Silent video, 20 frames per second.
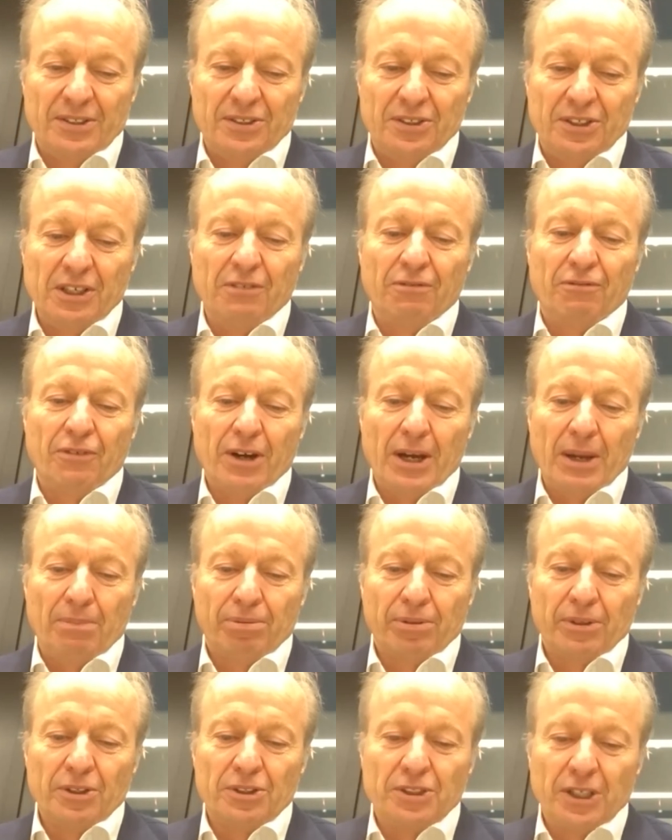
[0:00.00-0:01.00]
DeFi
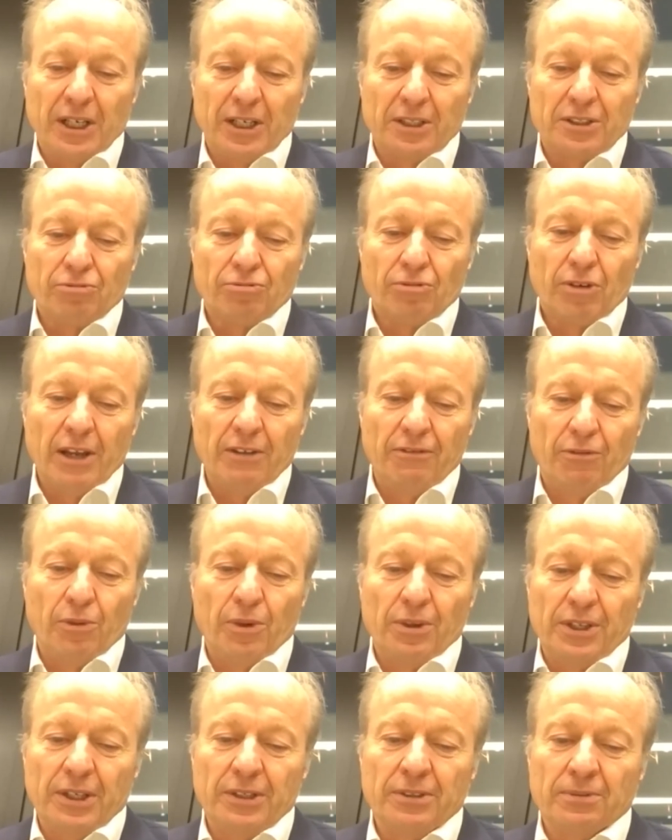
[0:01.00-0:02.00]
projects rife
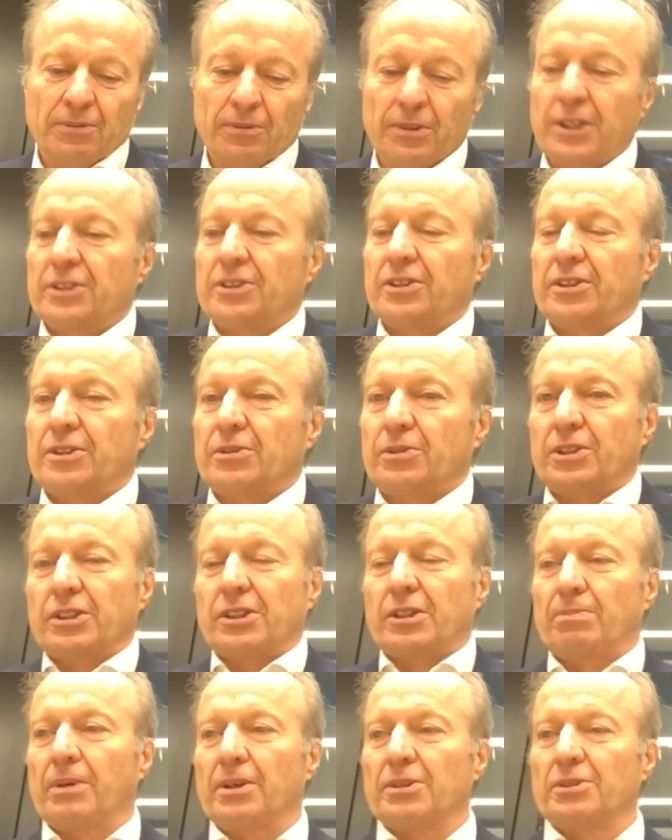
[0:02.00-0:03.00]
with hidden risks, which I
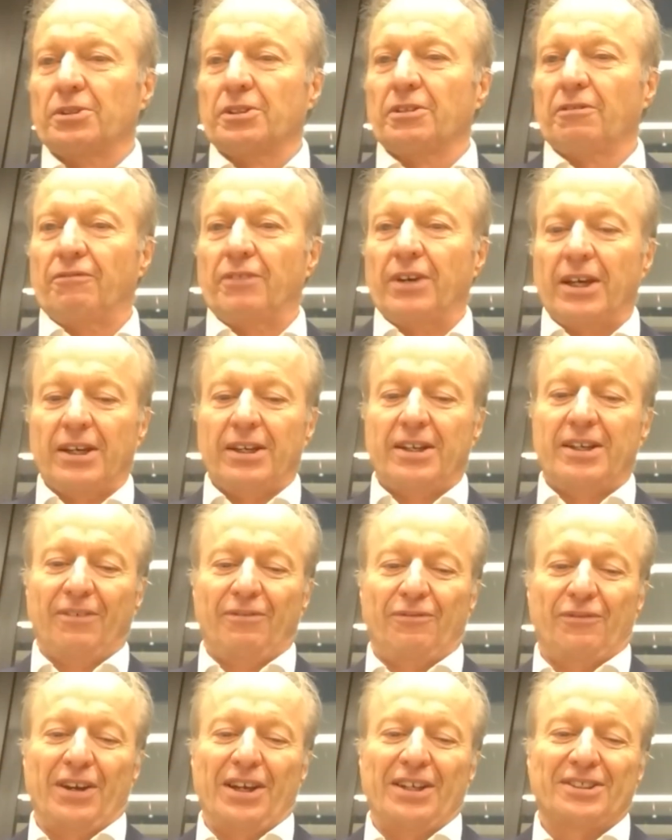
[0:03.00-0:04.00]
suppose was a fair
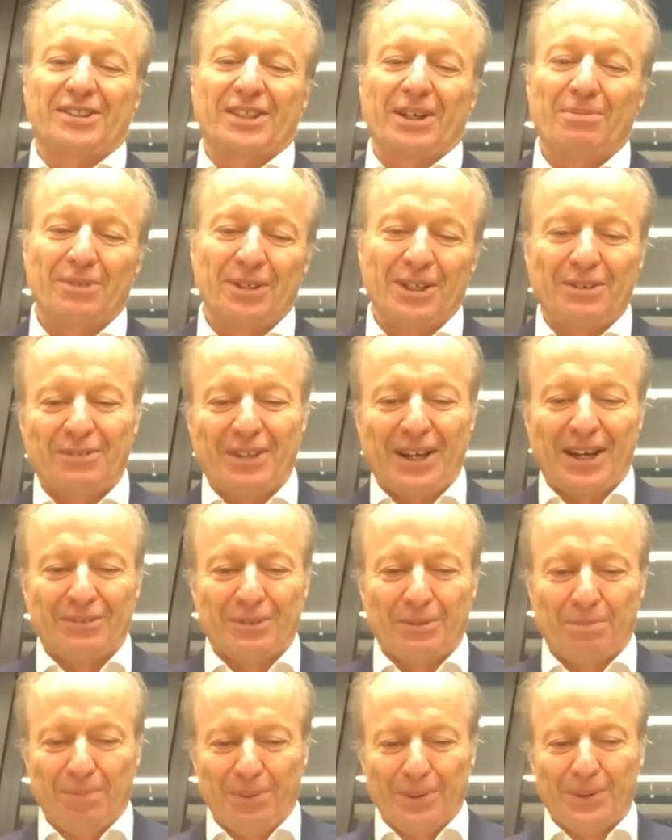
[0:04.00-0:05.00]
summary of that
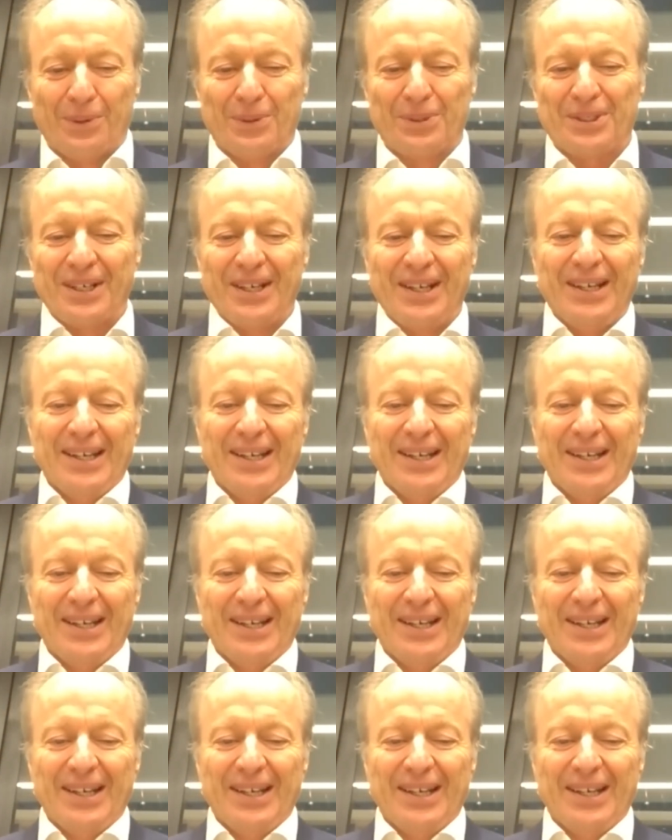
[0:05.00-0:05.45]
report.